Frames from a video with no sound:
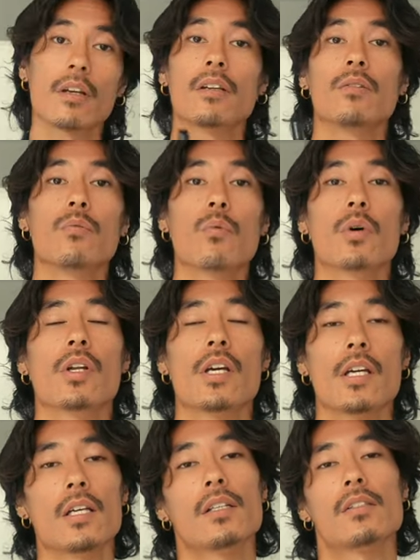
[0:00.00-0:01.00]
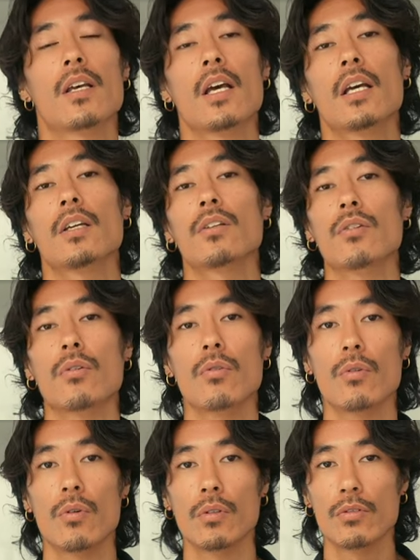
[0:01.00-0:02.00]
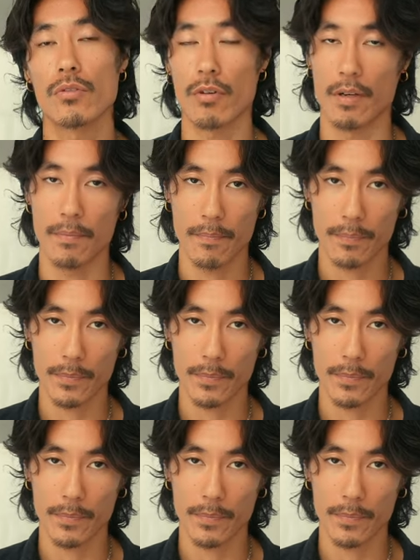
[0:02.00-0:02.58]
and what is your dream.